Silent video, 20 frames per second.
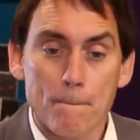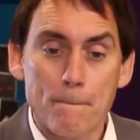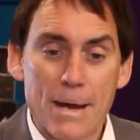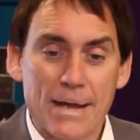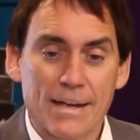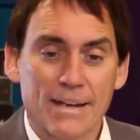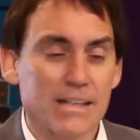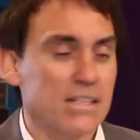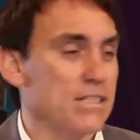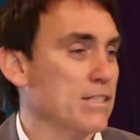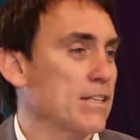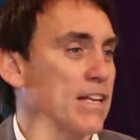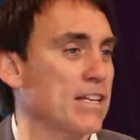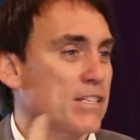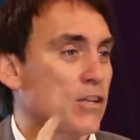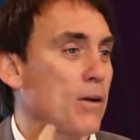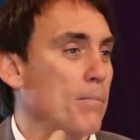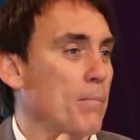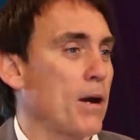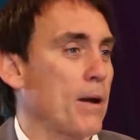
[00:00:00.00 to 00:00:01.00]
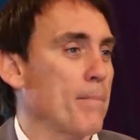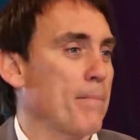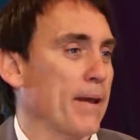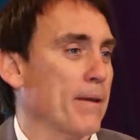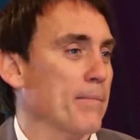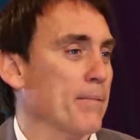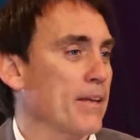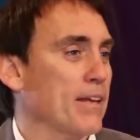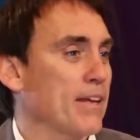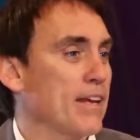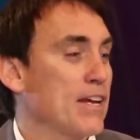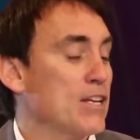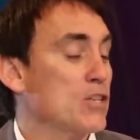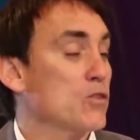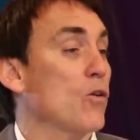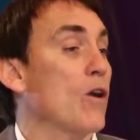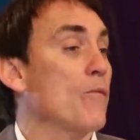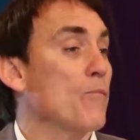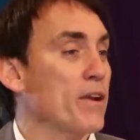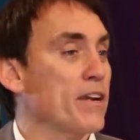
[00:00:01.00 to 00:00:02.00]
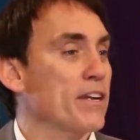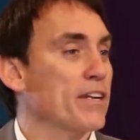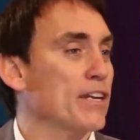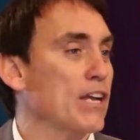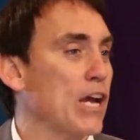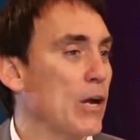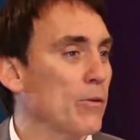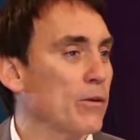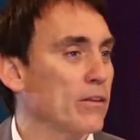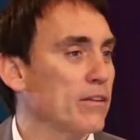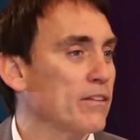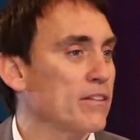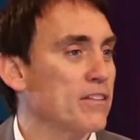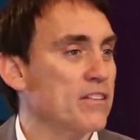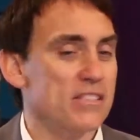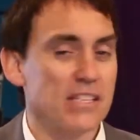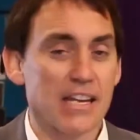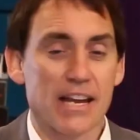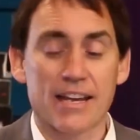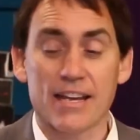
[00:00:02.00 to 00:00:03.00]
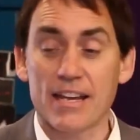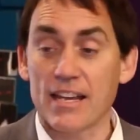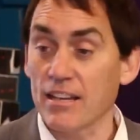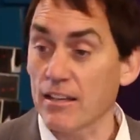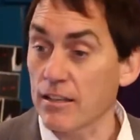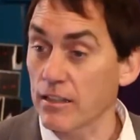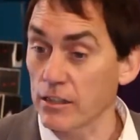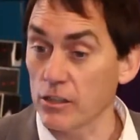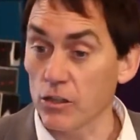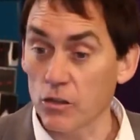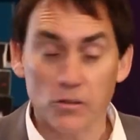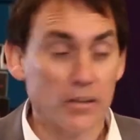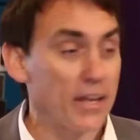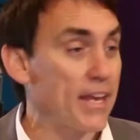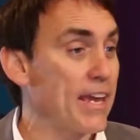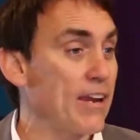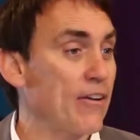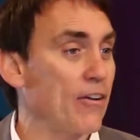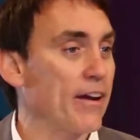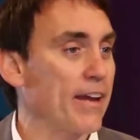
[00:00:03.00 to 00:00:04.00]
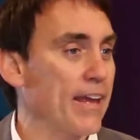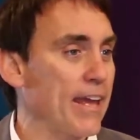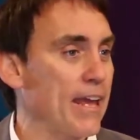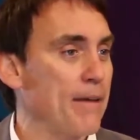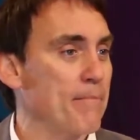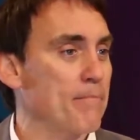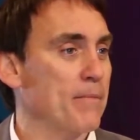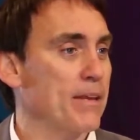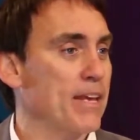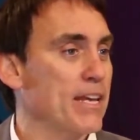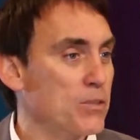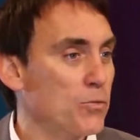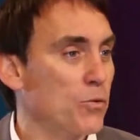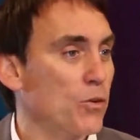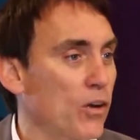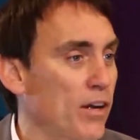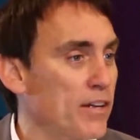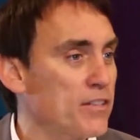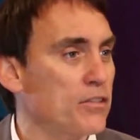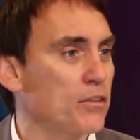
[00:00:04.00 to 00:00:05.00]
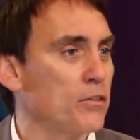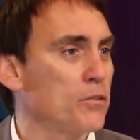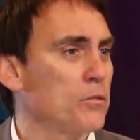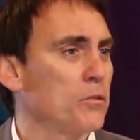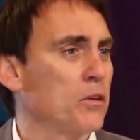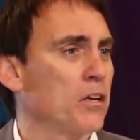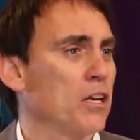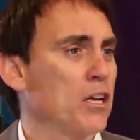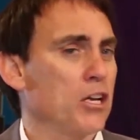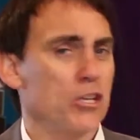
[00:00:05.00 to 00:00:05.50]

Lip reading: But it's not my baby. So I'm ready to go and say, look, here I am, here's what I do.